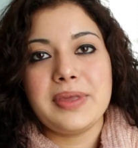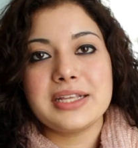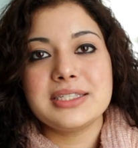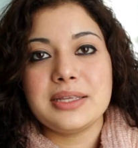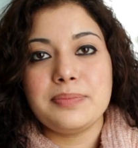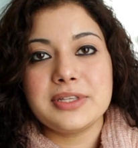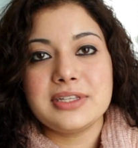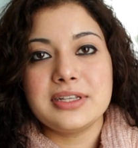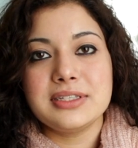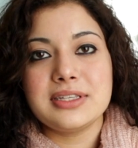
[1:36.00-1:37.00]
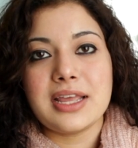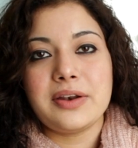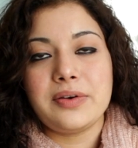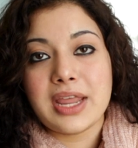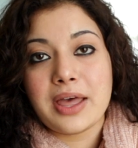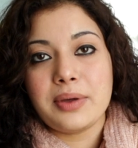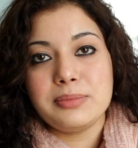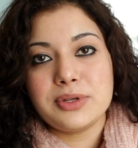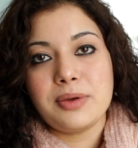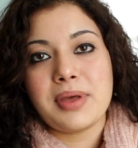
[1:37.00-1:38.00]
B S c Business, and now
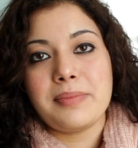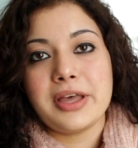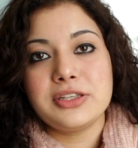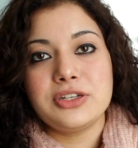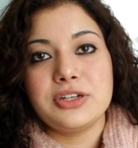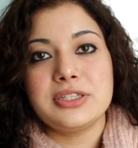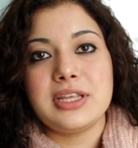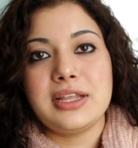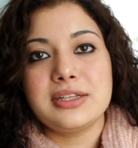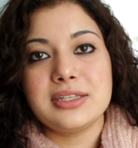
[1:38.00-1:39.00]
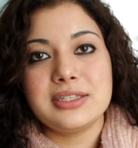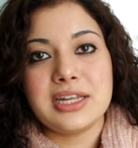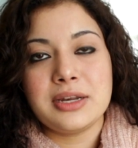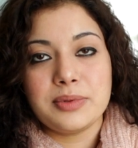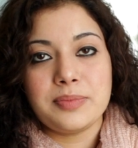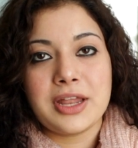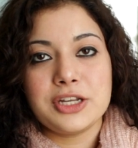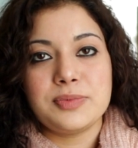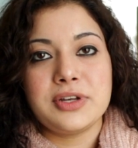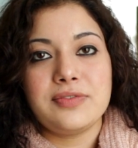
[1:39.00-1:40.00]
I'm doing my Master's in Sustainable
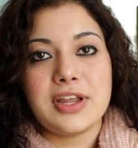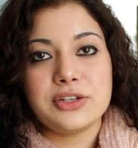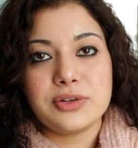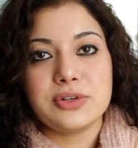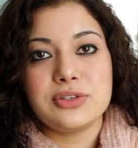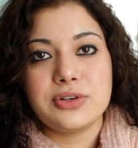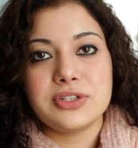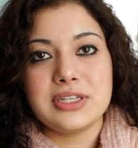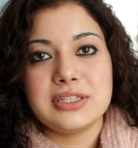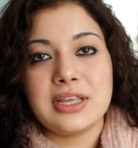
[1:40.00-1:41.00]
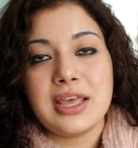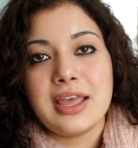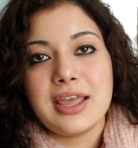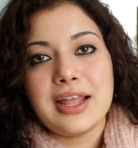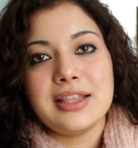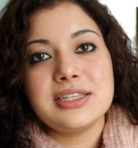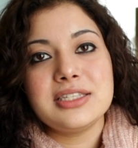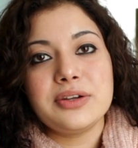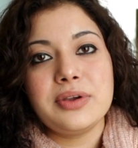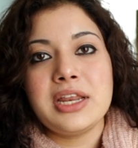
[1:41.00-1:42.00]
Management of Natural Resources. And this
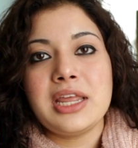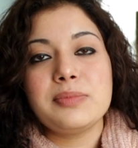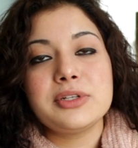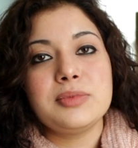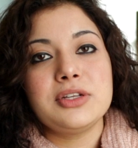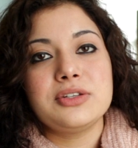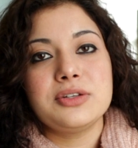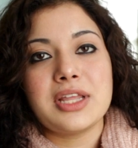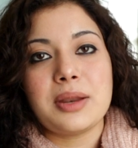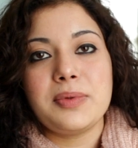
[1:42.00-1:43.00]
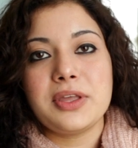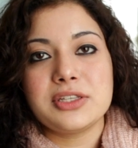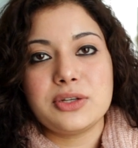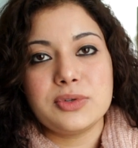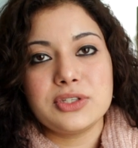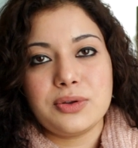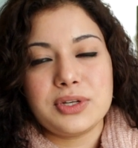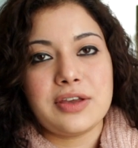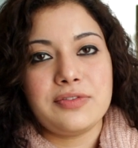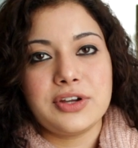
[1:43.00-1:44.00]
degree enabled me to do that because it was so
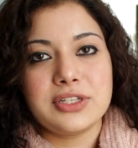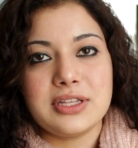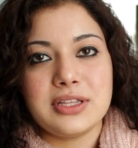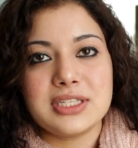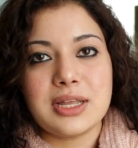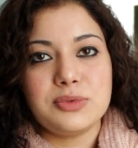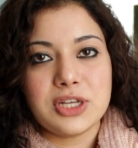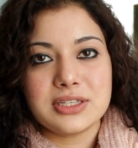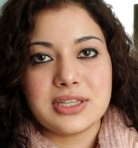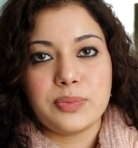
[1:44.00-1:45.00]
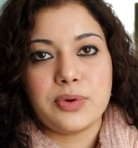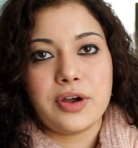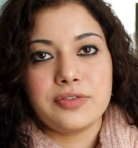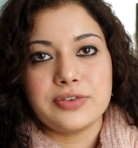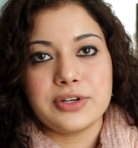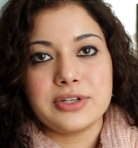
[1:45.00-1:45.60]
diverse in the subjects that were offered.